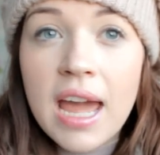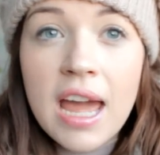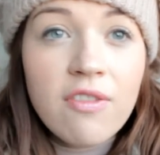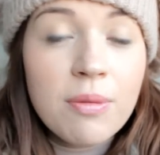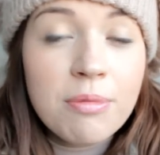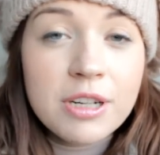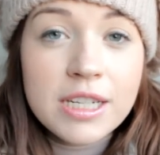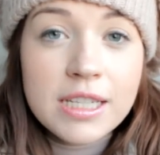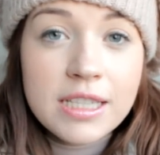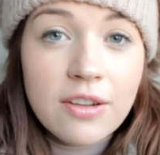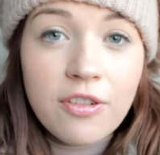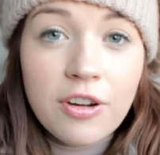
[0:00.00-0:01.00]
Everybody's
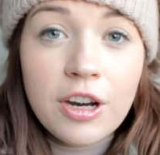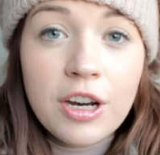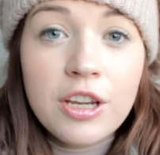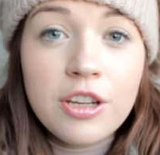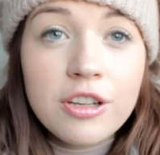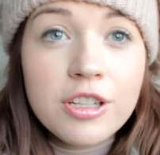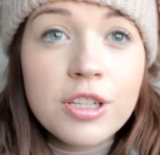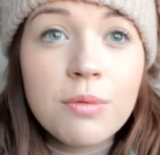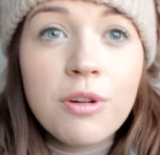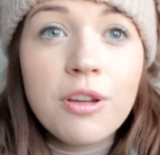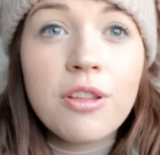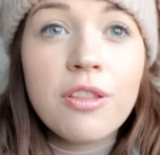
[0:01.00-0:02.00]
different. You do
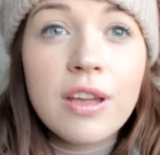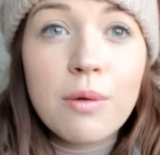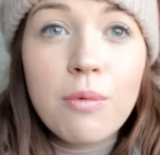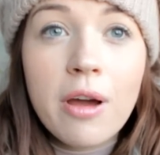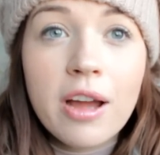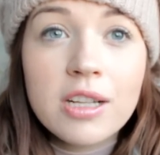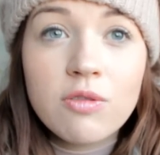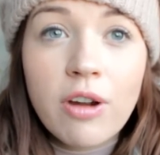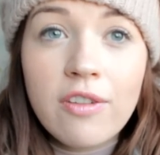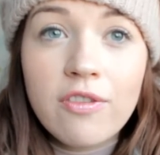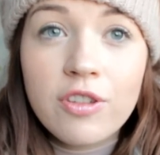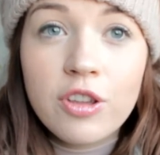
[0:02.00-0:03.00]
what you think works
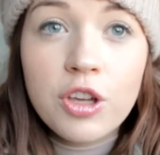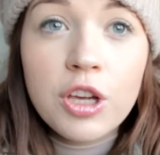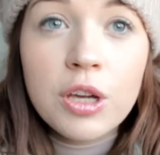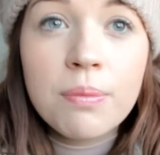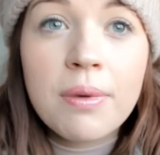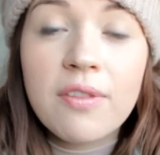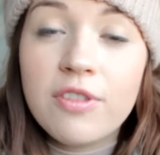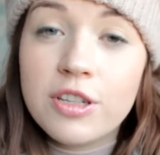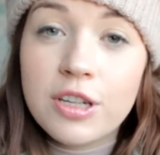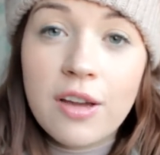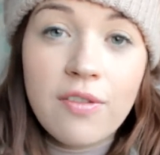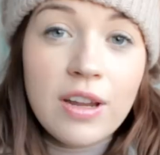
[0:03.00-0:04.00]
right for you, but if you
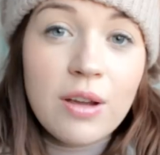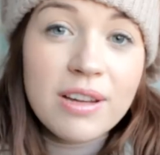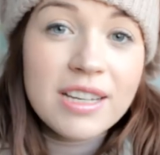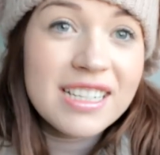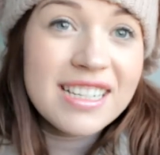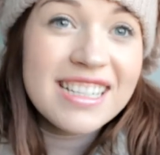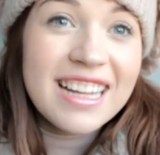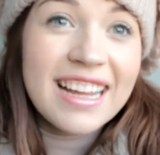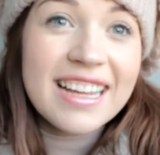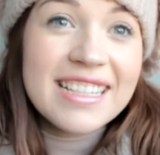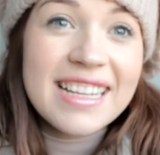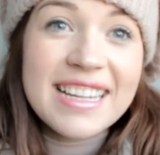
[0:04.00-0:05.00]
do have any questions,
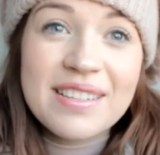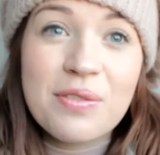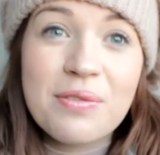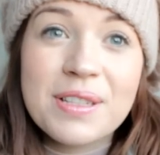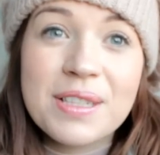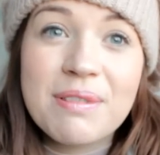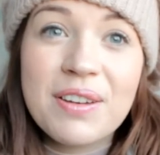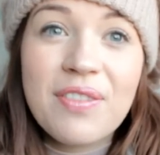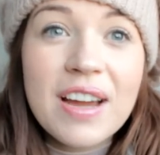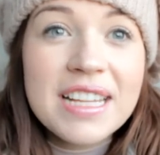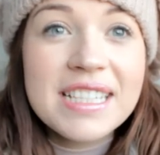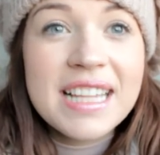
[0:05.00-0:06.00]
like I said, or want some
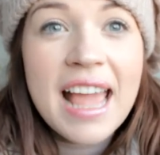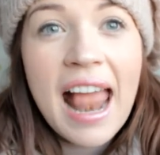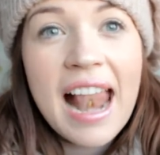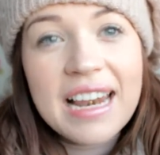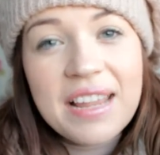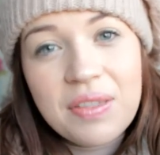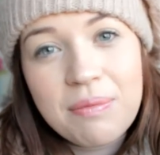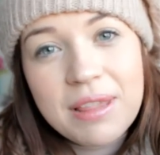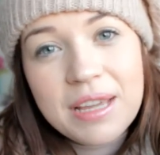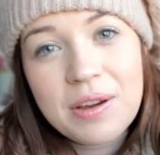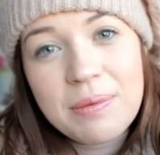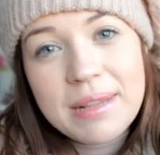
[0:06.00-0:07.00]
advice, leave them in
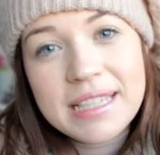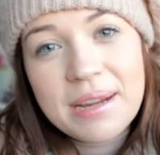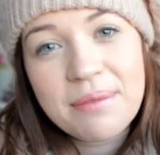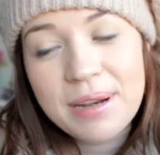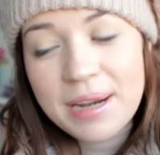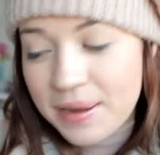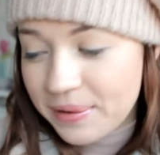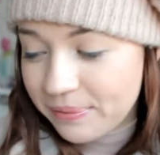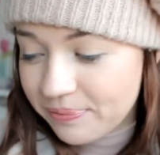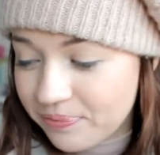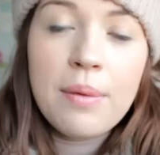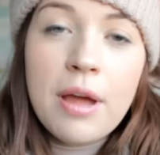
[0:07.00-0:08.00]
the comments down below.
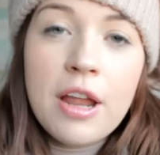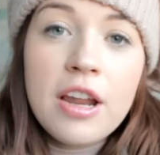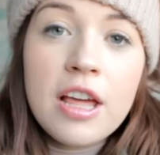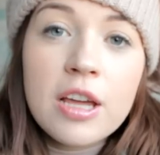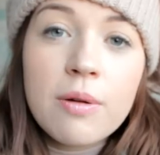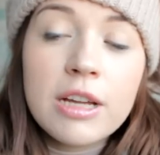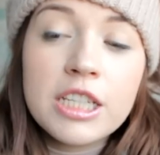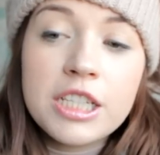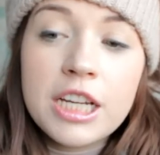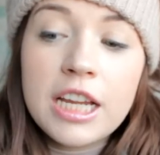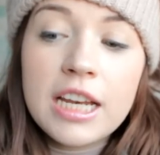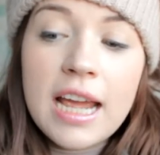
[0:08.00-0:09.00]
Another
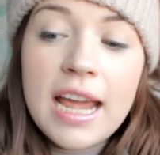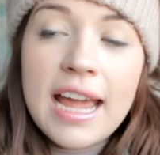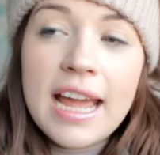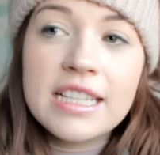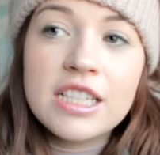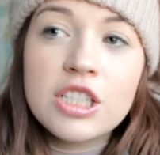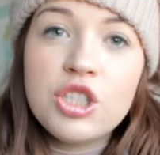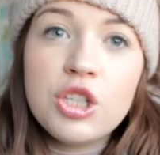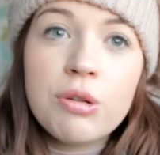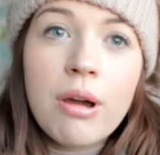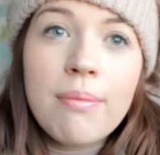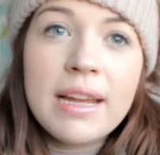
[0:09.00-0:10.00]
question is,
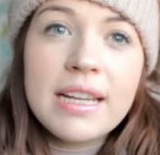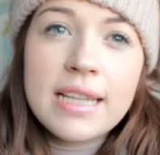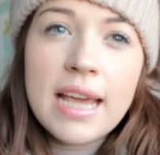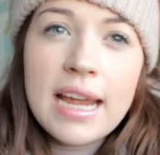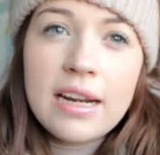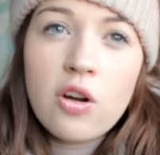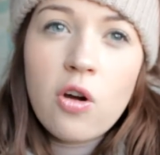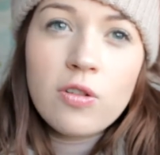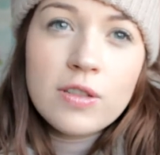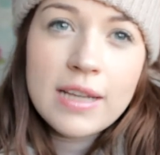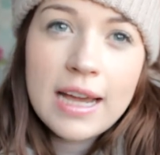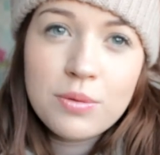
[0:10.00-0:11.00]
do I maintain
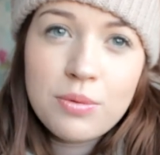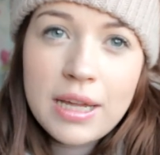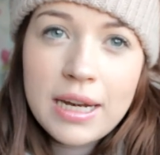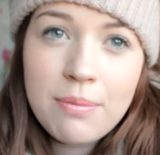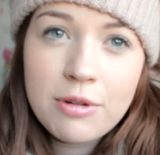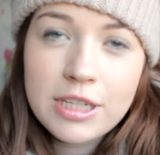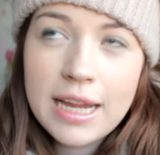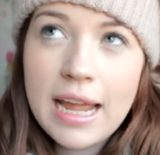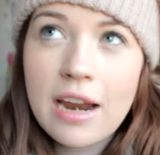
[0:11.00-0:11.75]
contact with anybody?